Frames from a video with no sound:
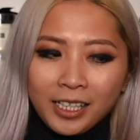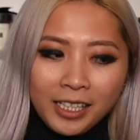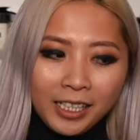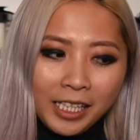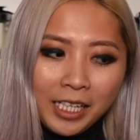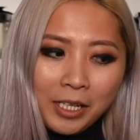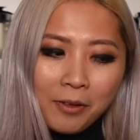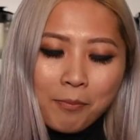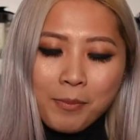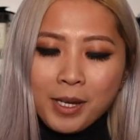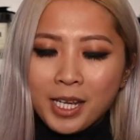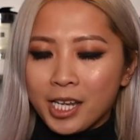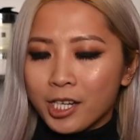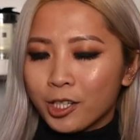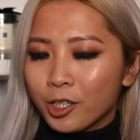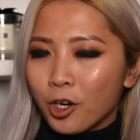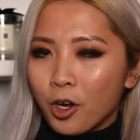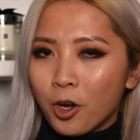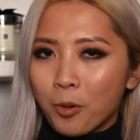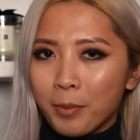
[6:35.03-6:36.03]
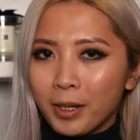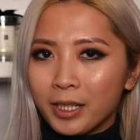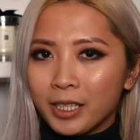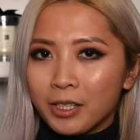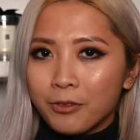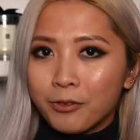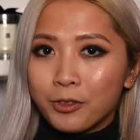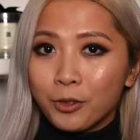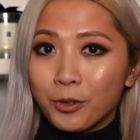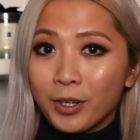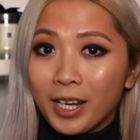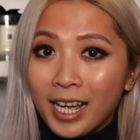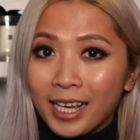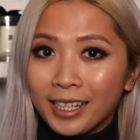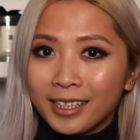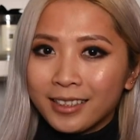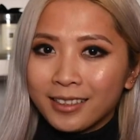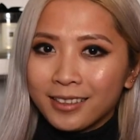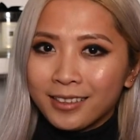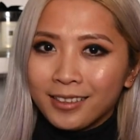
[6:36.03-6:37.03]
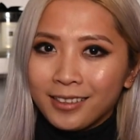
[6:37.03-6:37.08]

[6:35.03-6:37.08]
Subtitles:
leave me a comment if you like.